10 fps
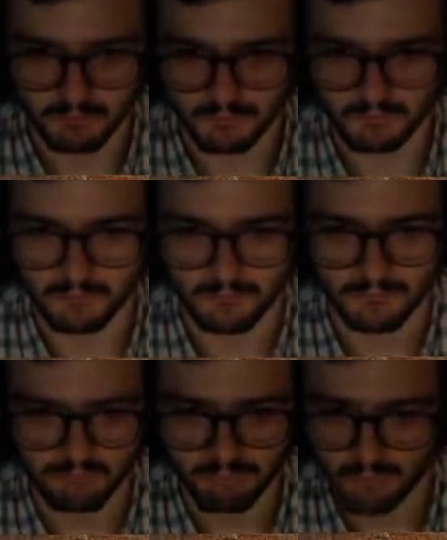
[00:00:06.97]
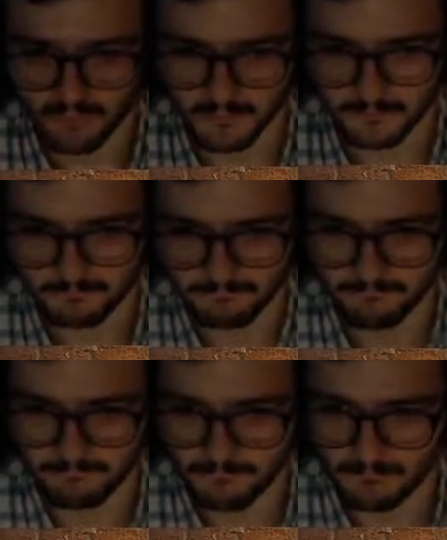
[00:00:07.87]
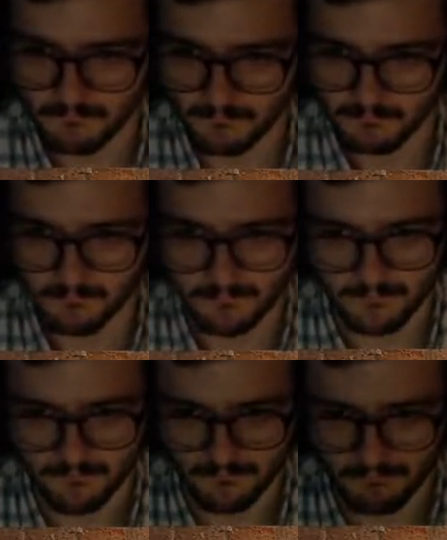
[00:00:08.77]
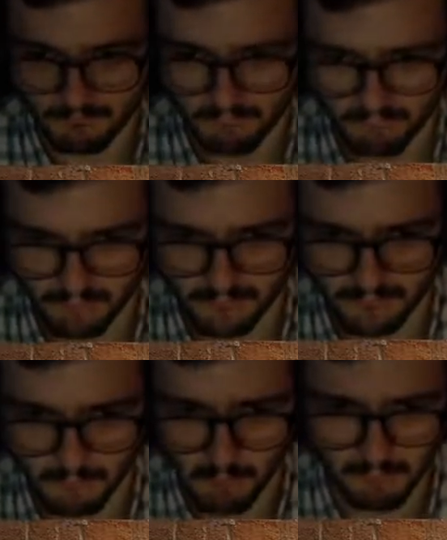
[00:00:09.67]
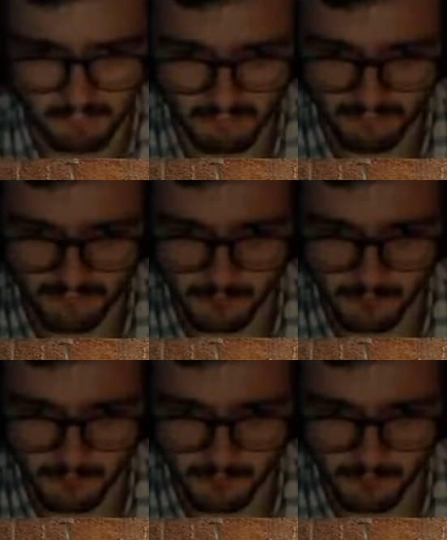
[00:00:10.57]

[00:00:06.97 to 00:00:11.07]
So yeah, Panos already starting on side plats with mixing edge cancels in.